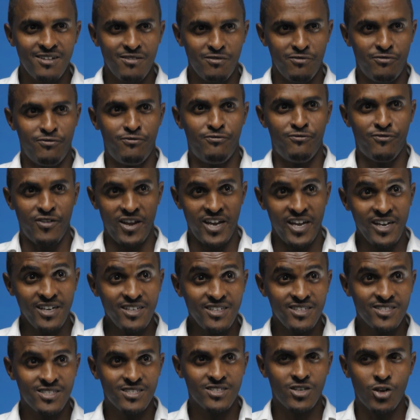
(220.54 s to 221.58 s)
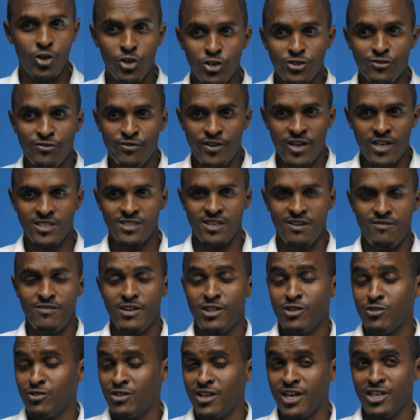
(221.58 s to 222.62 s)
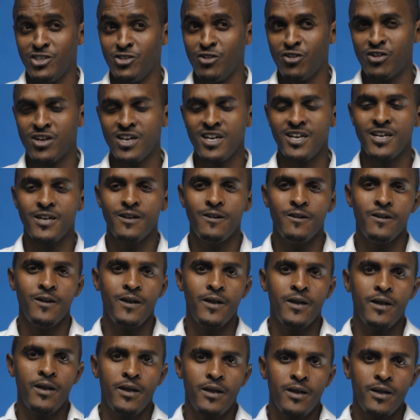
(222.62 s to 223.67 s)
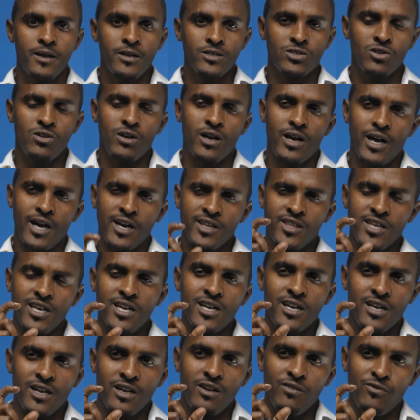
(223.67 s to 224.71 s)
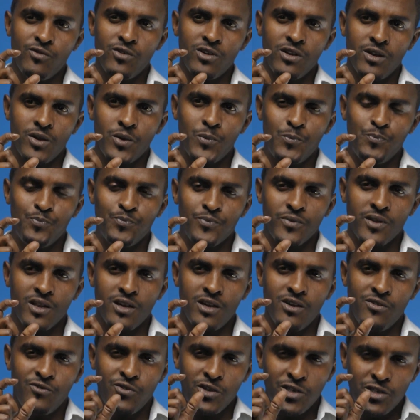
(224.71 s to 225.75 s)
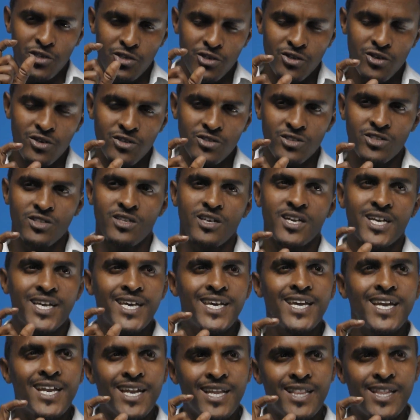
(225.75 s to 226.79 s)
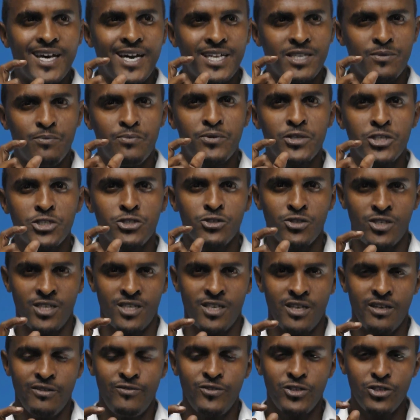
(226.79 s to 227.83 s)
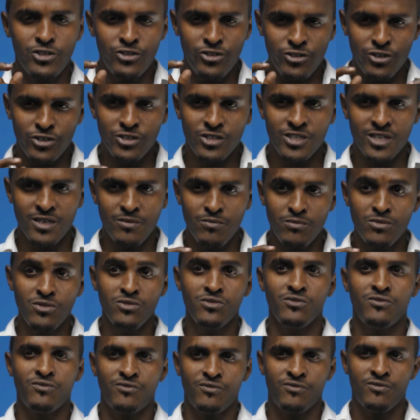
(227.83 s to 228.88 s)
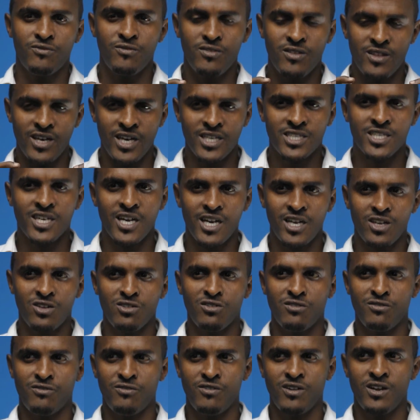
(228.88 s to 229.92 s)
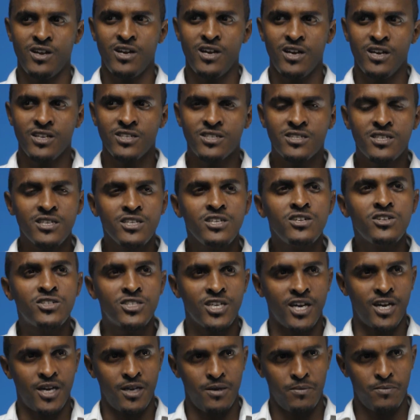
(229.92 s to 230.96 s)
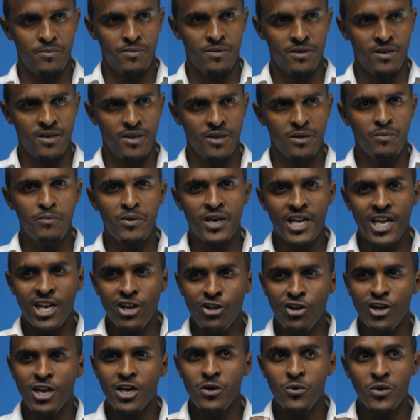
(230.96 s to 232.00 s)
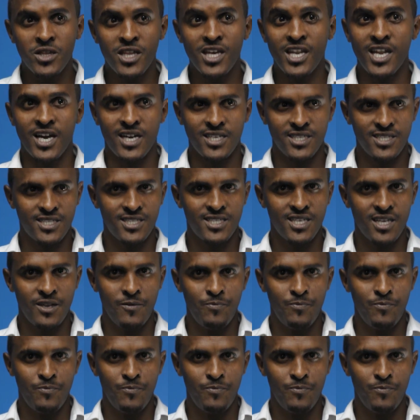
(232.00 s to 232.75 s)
friends, close friends, even though they are joking. So I think if we do not kill that prejudice, if we do not remove that kind of stereotype, paranoia within us,